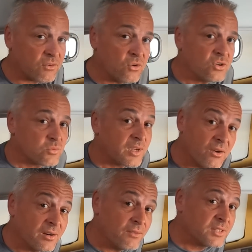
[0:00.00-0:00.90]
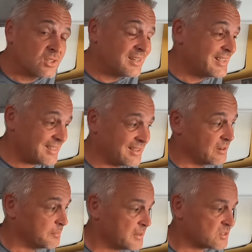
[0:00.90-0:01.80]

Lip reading: of course we're going over to lithium,